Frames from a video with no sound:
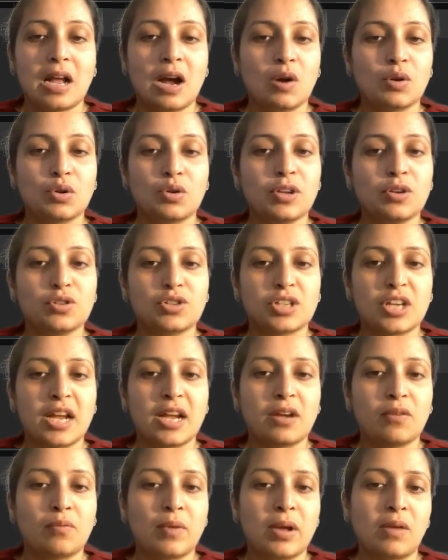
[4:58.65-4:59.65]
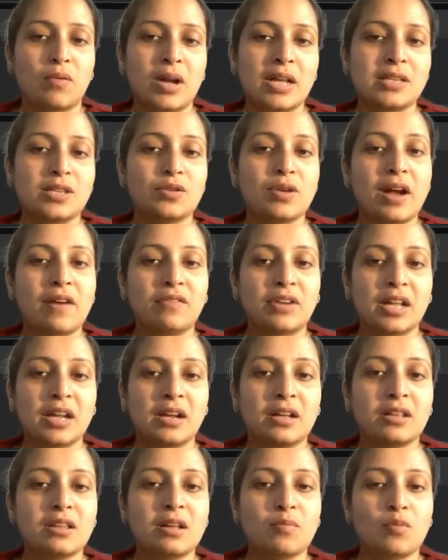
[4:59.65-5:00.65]
How do you check? When once you have
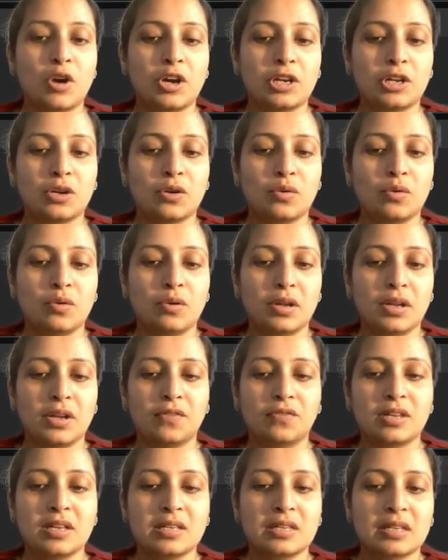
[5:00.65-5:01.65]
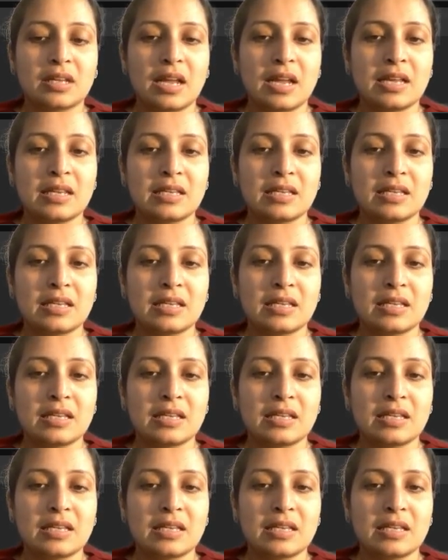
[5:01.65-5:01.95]
taken the modulo, if this k